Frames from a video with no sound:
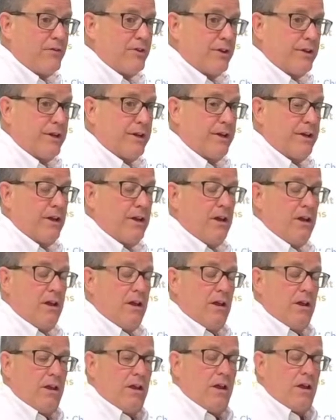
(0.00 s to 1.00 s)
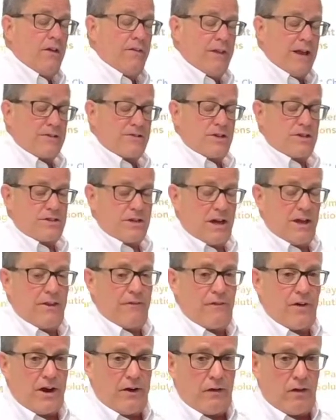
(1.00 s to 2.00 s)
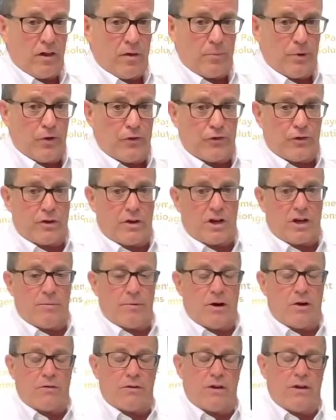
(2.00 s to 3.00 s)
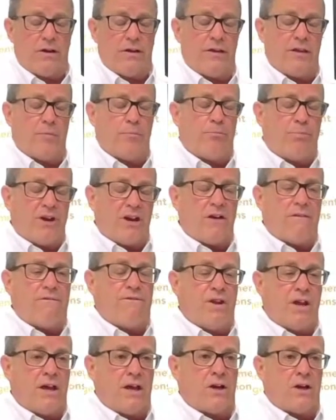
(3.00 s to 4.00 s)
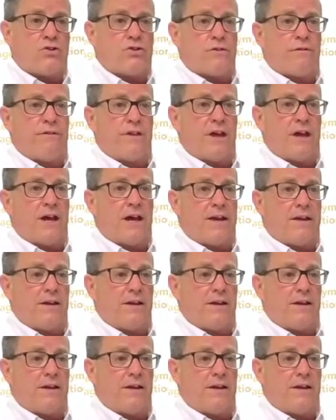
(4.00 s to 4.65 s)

in it, that's the side the $5 bills are going to come out. And the big advantage of that